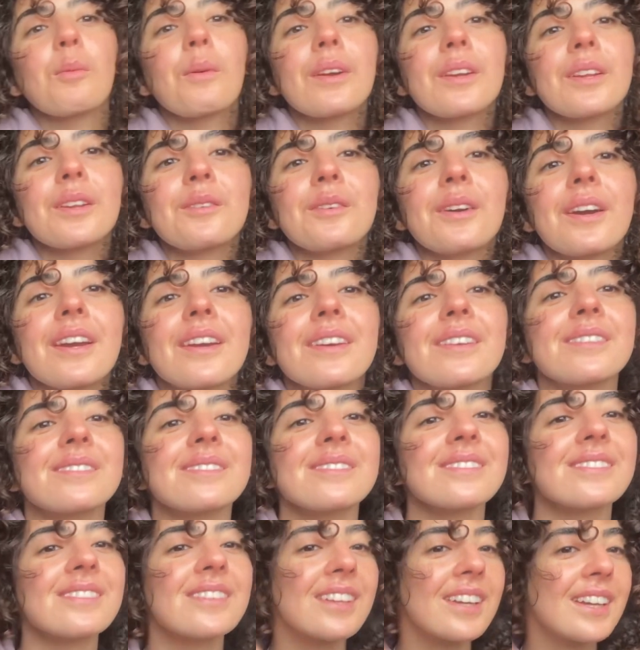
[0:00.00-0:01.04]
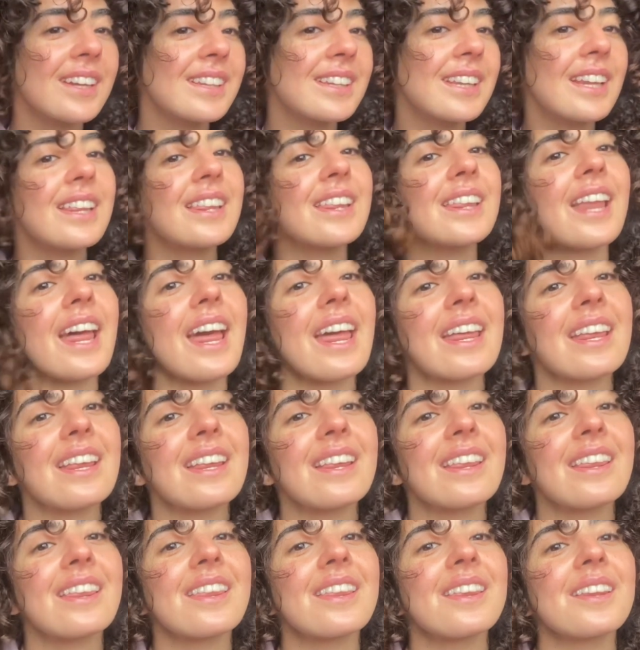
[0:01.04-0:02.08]
by the way, look at the
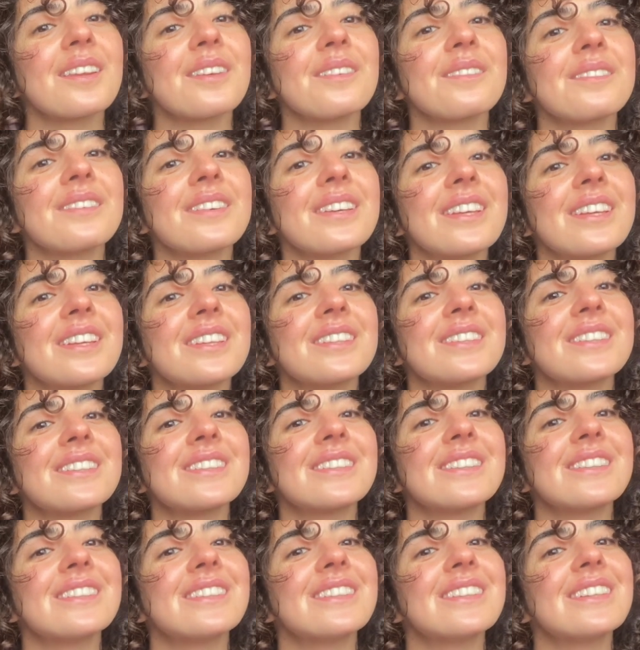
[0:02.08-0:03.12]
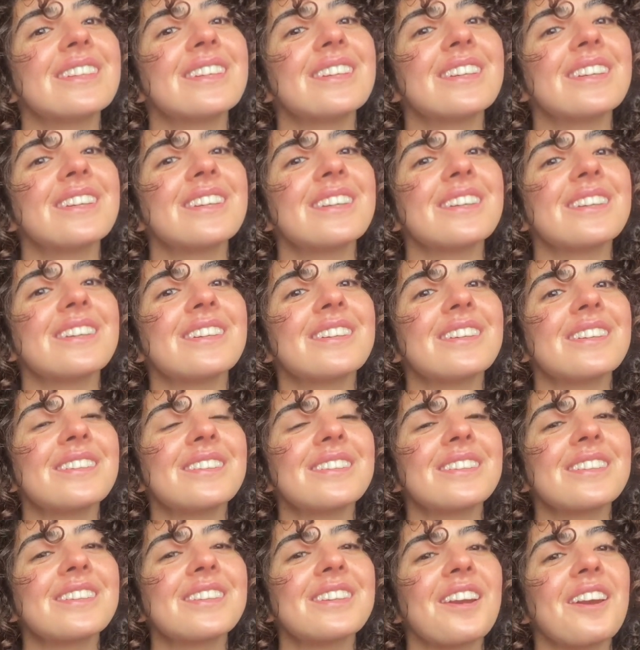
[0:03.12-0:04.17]
length because
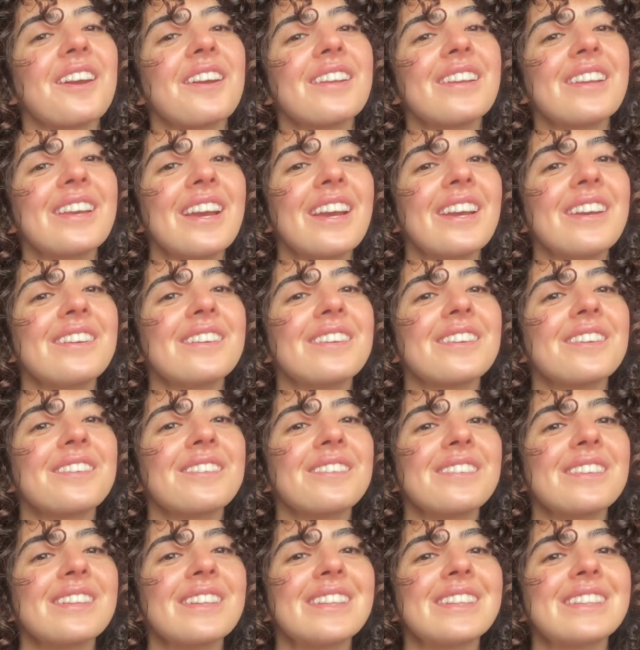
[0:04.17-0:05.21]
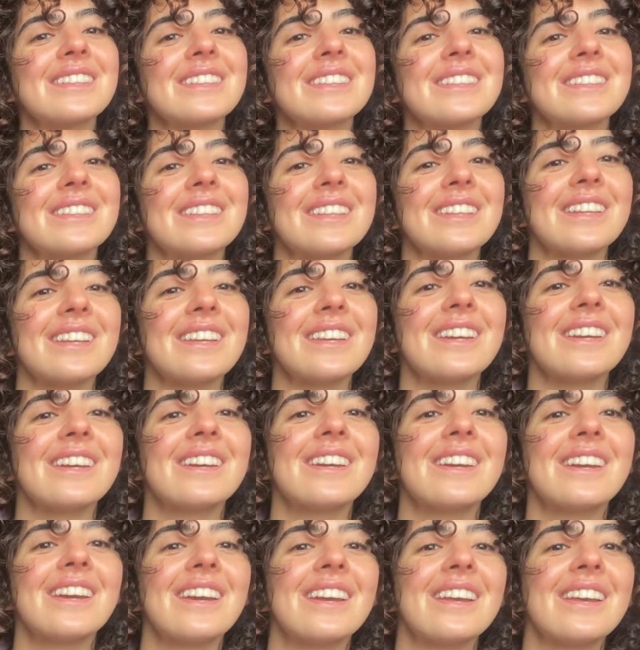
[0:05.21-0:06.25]
it's curly hair, you don't really see
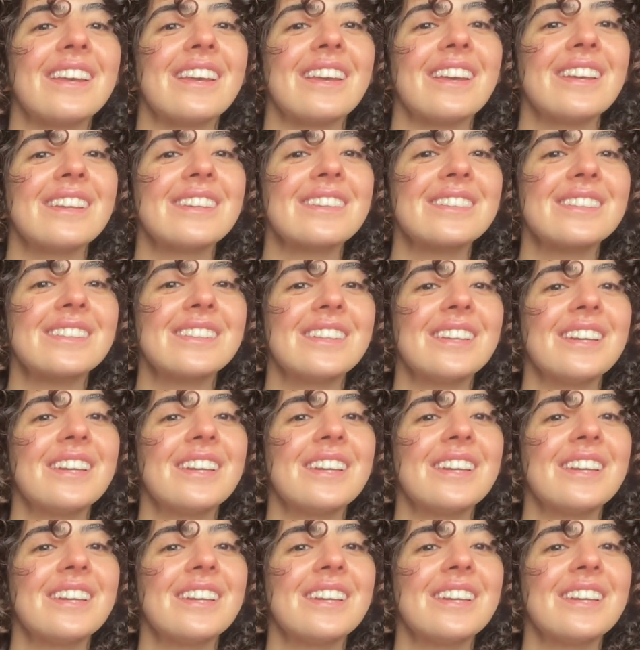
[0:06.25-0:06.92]
it.